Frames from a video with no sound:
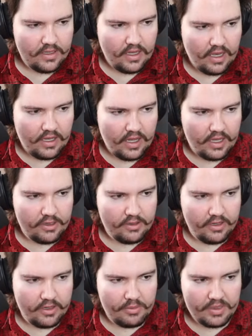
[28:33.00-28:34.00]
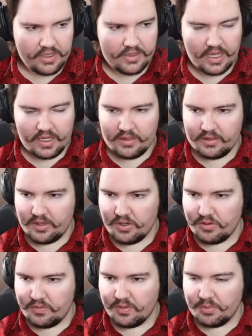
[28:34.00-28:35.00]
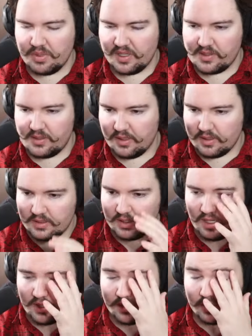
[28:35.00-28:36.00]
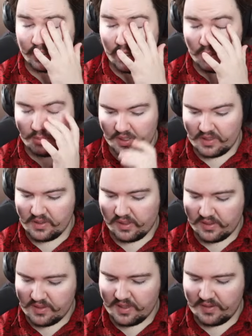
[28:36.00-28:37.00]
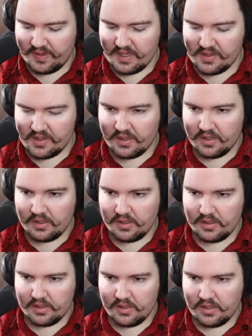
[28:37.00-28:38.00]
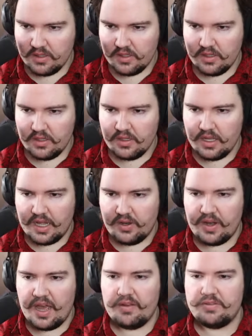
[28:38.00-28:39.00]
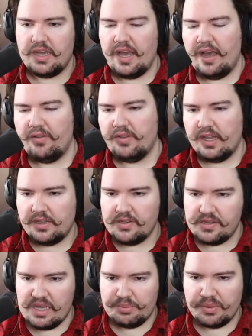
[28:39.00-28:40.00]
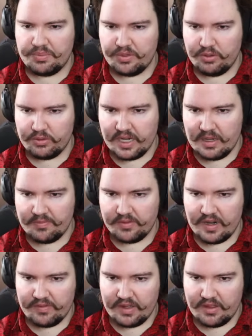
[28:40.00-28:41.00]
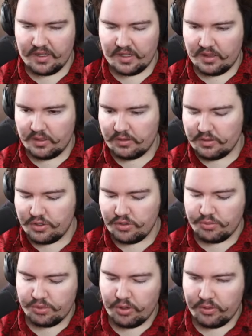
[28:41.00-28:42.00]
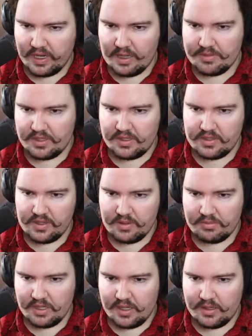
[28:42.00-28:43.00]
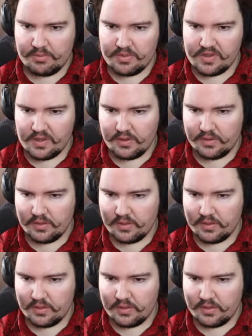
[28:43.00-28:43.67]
like Krita because I can go from pixel art to other non-pixel art stuff easier. I don't have to have like a separate program for everything and learn 2 programs at the same time, so.